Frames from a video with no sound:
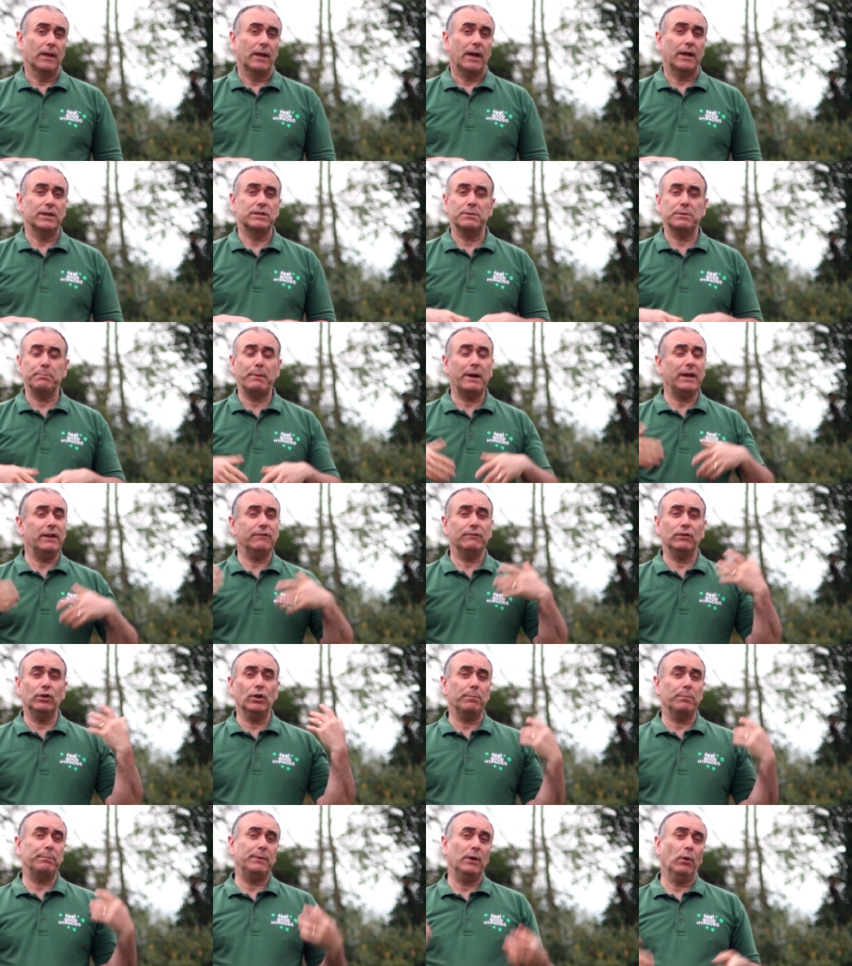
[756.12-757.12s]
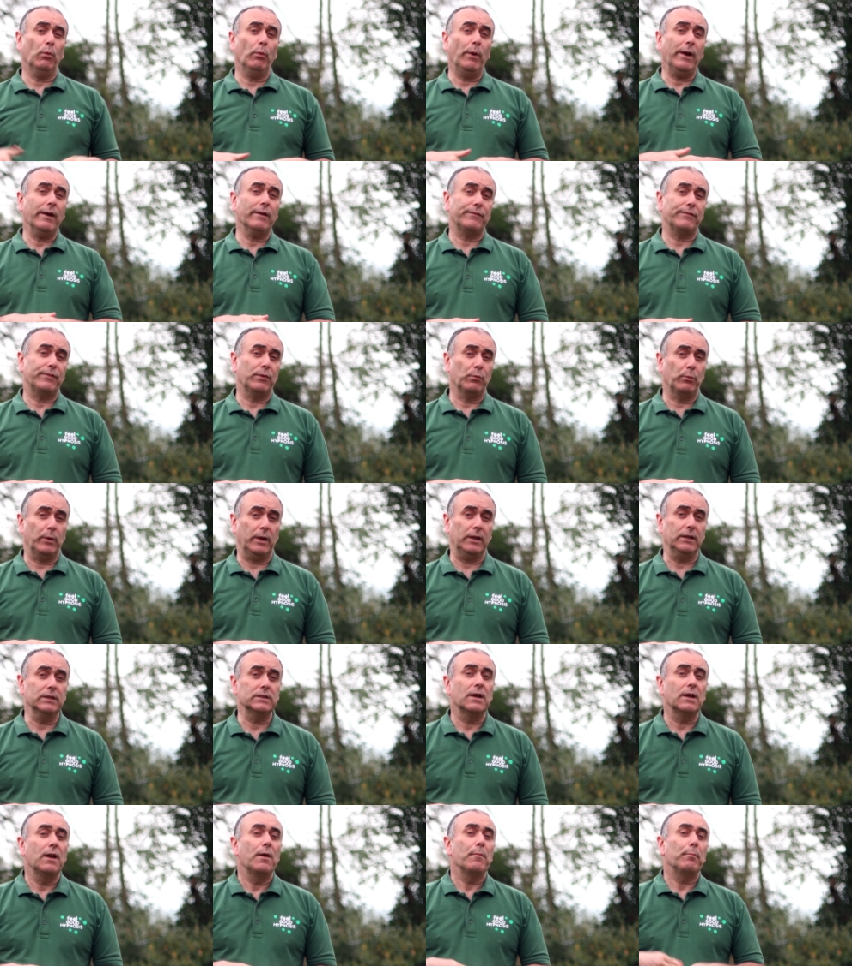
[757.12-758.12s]
and she might even not be aware of the
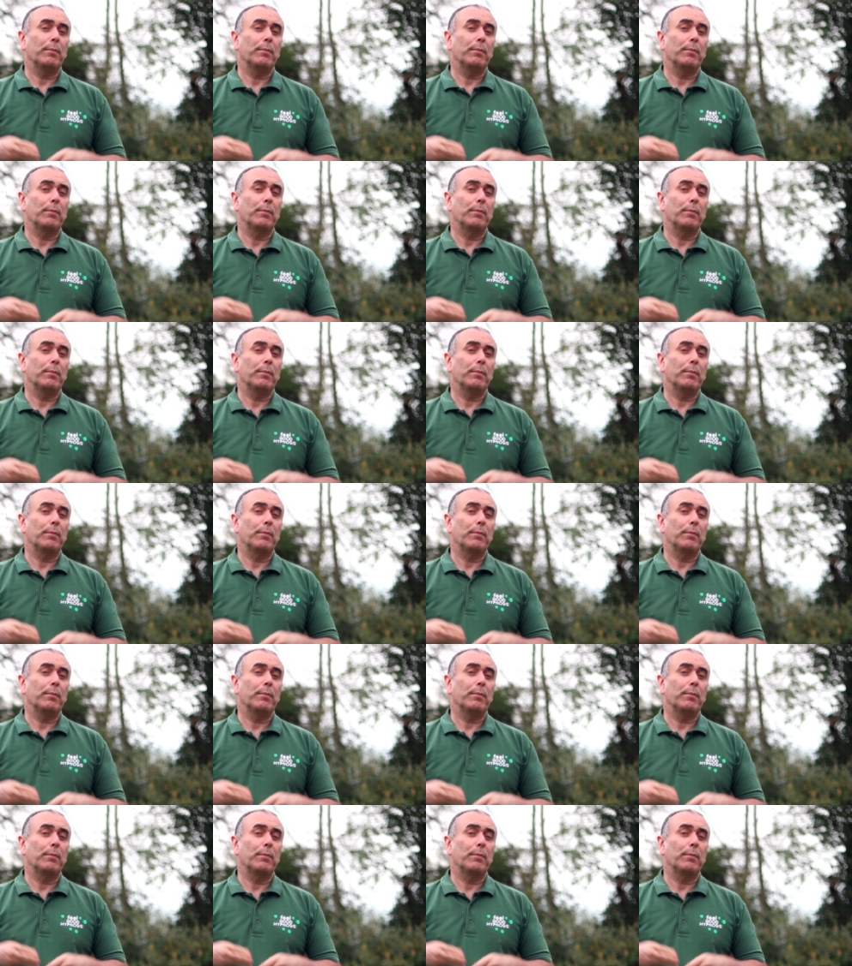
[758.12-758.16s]
wind,